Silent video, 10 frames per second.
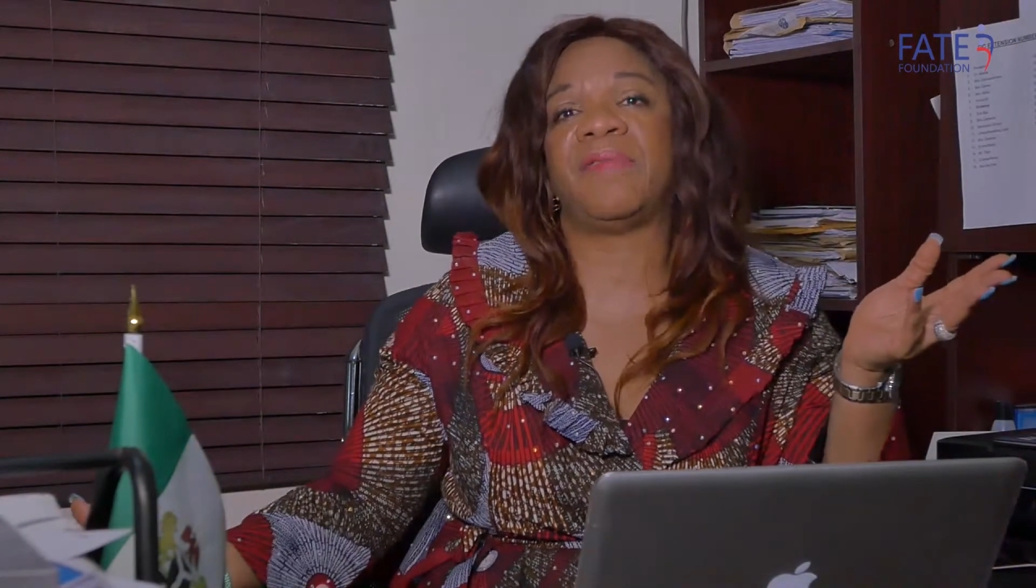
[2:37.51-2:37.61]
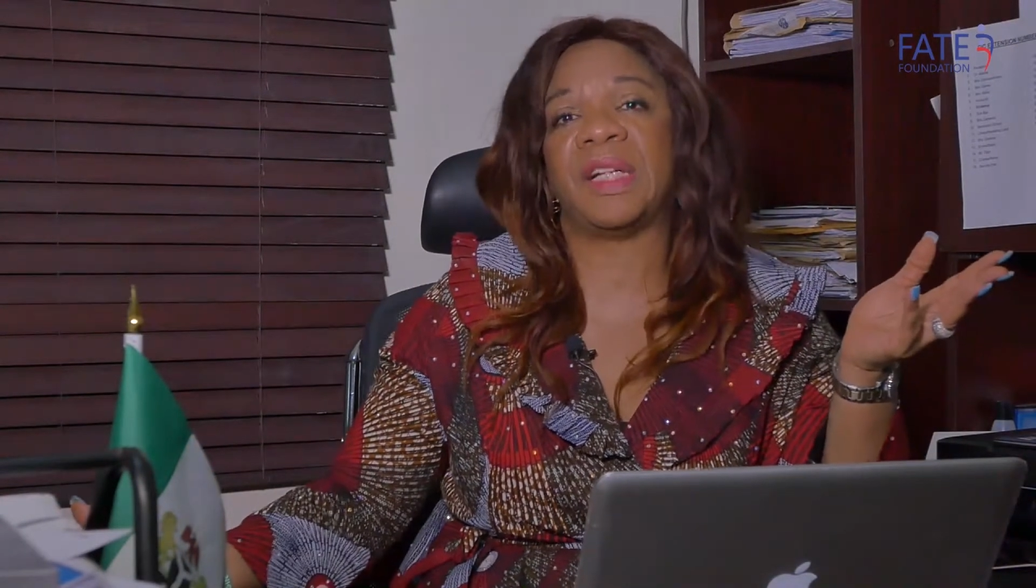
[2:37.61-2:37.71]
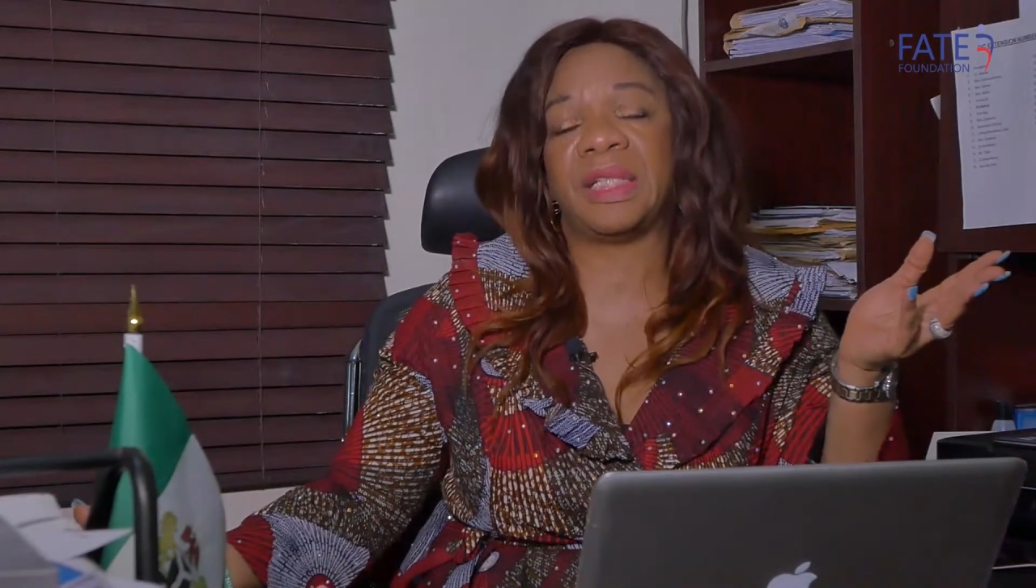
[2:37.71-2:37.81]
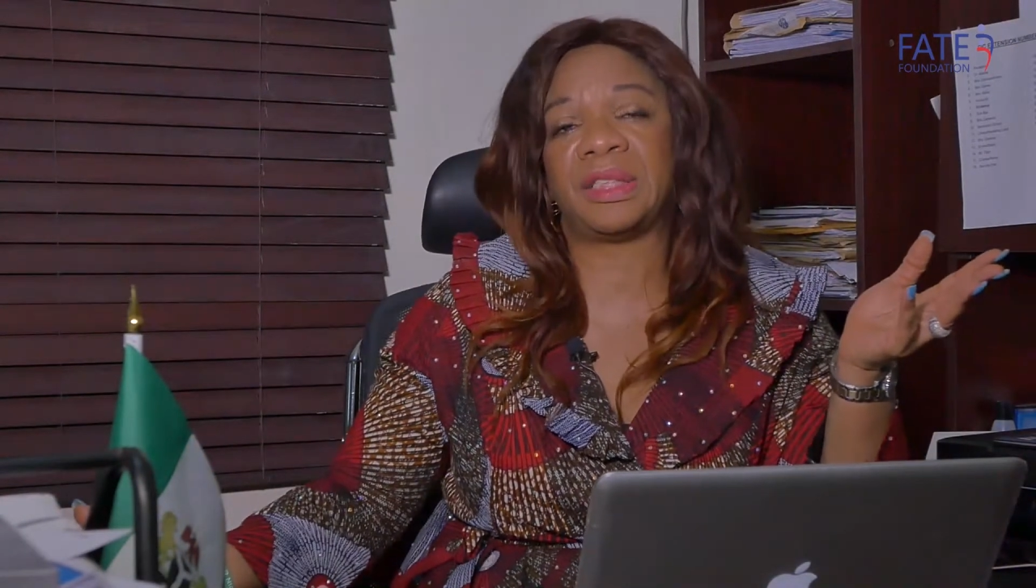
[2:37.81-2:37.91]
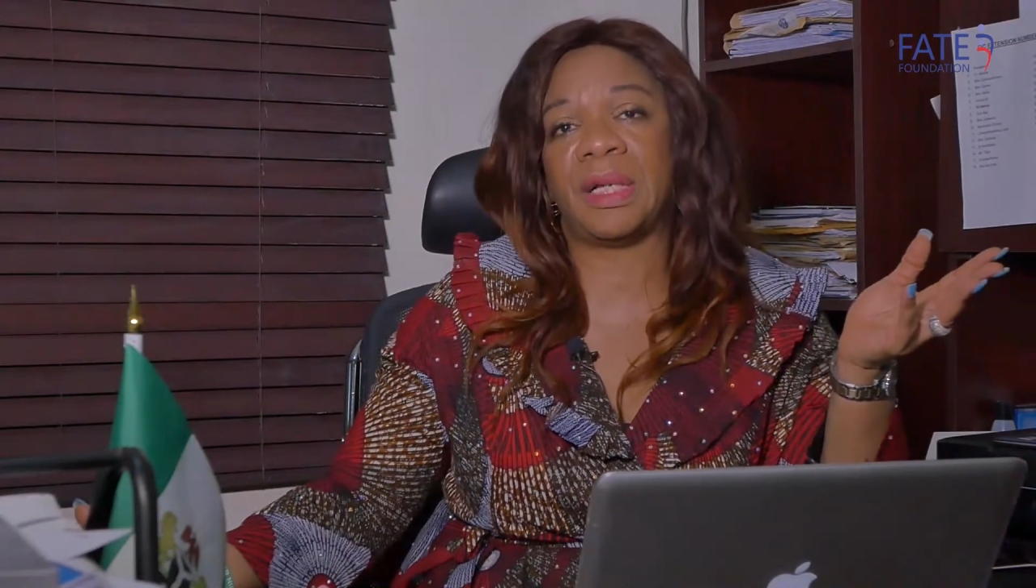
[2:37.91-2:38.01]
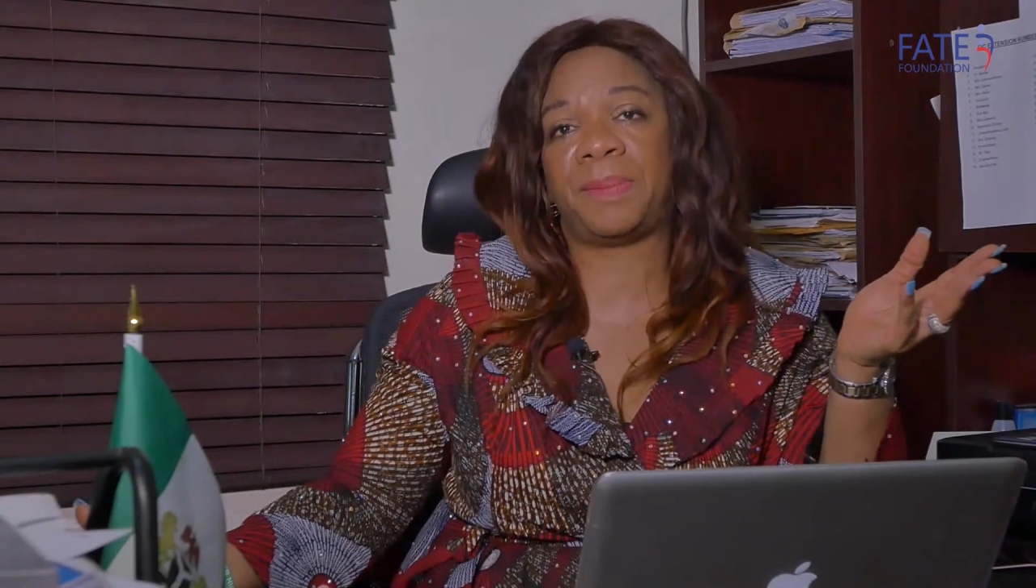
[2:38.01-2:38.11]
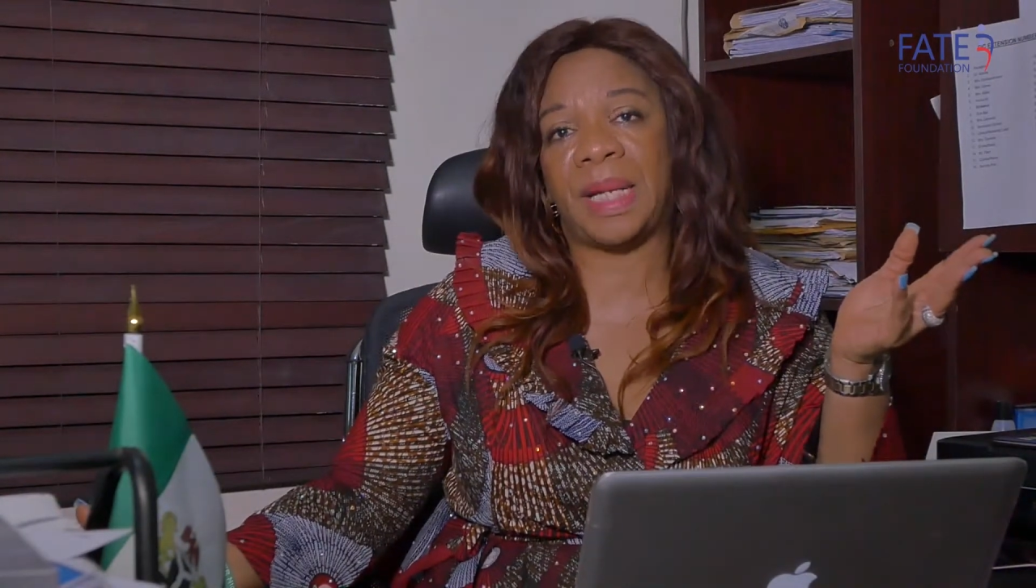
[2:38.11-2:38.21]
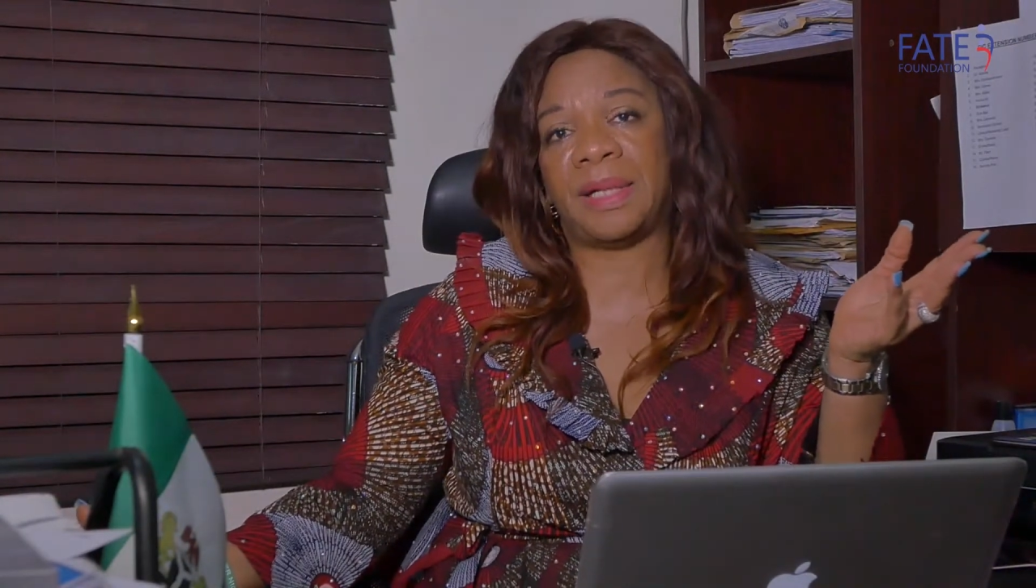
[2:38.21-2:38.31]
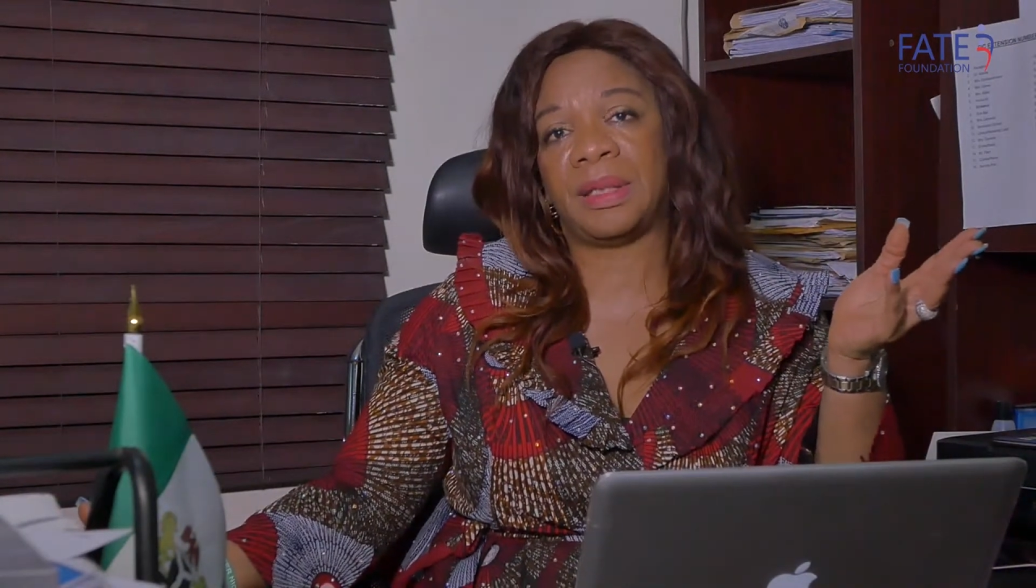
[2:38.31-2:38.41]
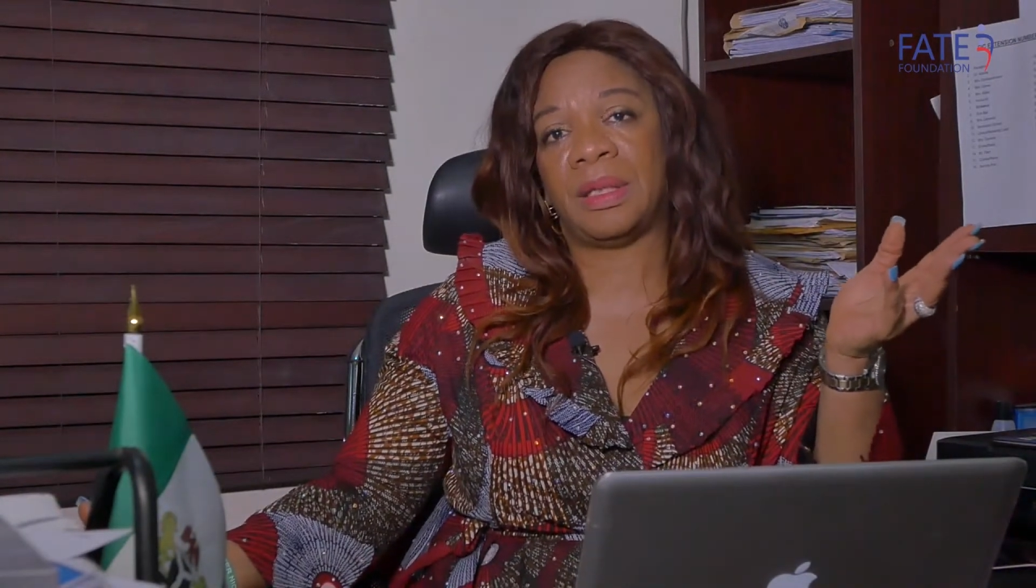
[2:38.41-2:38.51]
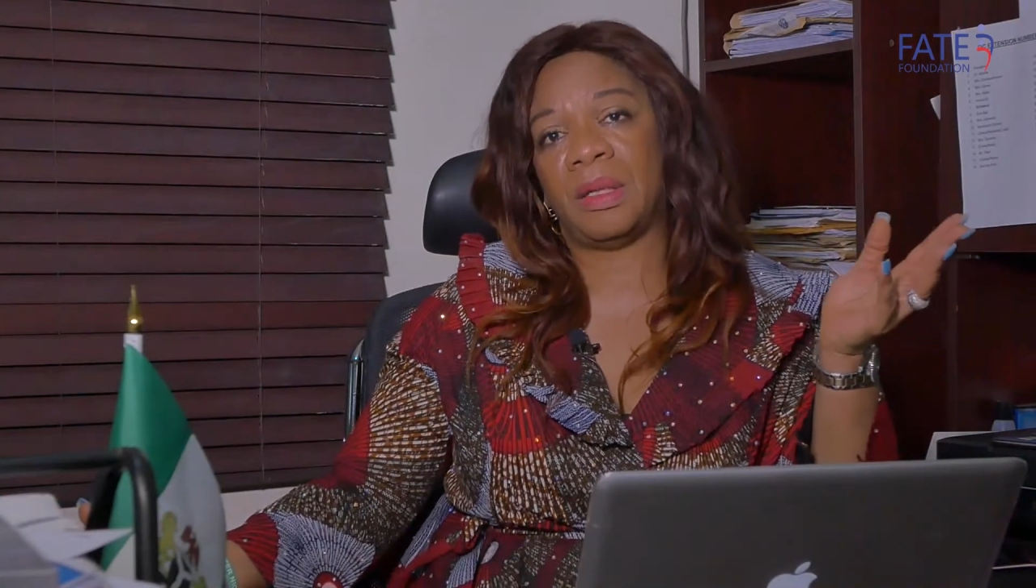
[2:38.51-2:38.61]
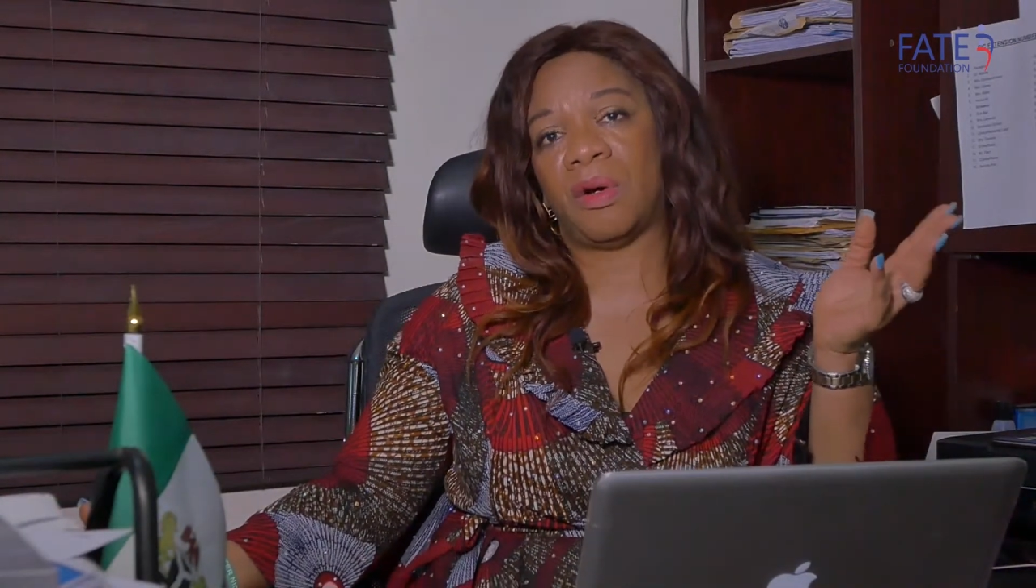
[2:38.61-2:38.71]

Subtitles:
a financial plan